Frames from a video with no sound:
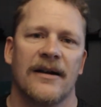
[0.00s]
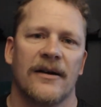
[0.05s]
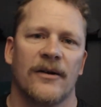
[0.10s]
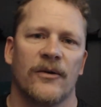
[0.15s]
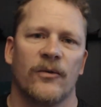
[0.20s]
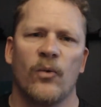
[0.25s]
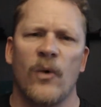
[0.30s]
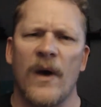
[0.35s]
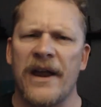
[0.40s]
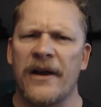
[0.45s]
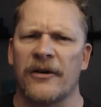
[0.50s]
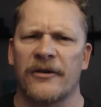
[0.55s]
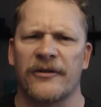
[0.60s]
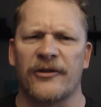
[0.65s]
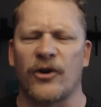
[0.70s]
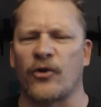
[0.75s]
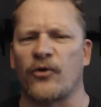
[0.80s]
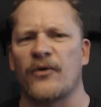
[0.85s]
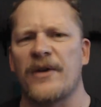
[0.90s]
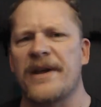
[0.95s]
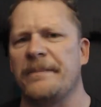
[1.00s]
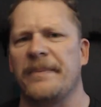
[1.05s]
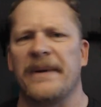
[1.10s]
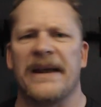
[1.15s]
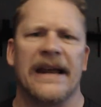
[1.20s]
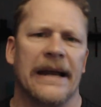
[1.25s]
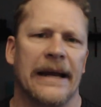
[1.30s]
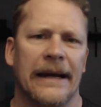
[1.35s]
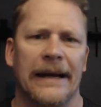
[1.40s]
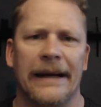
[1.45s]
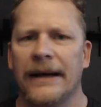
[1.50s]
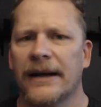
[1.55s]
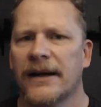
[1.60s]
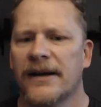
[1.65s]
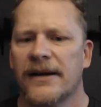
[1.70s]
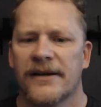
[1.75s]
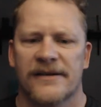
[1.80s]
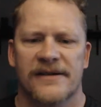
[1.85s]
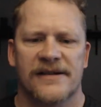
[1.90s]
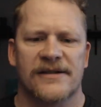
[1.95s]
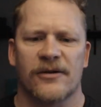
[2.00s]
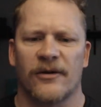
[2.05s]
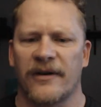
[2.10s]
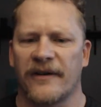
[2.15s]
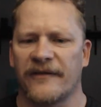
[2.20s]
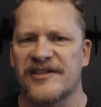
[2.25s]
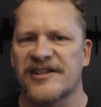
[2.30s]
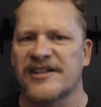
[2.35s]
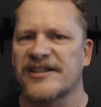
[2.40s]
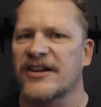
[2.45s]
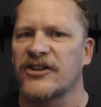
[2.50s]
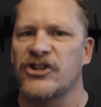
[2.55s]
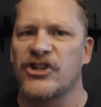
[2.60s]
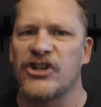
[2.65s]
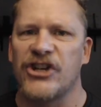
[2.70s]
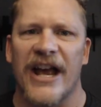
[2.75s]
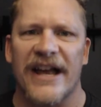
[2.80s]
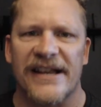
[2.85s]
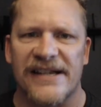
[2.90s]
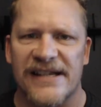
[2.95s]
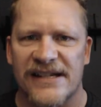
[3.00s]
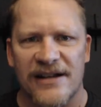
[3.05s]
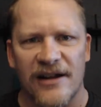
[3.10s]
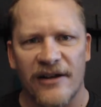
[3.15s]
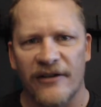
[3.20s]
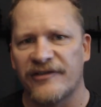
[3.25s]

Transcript: weird, creepy, sort of suggestive,